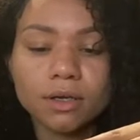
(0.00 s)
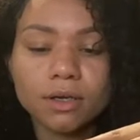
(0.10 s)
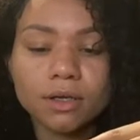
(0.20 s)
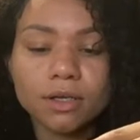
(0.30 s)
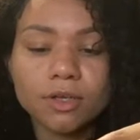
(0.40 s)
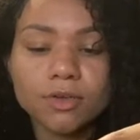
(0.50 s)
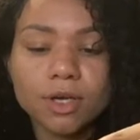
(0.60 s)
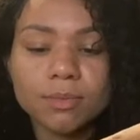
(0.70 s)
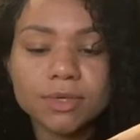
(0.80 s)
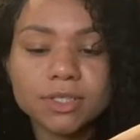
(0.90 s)

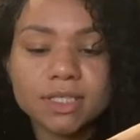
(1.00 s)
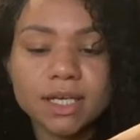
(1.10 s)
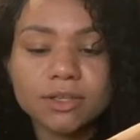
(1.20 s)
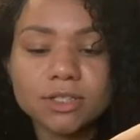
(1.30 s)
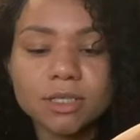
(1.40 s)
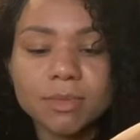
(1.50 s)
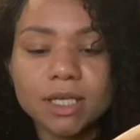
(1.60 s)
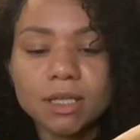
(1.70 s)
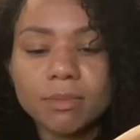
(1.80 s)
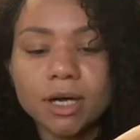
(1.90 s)
cucumbers together to make
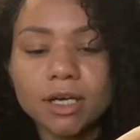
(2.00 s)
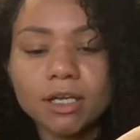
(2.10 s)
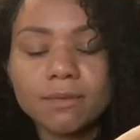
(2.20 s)
the body.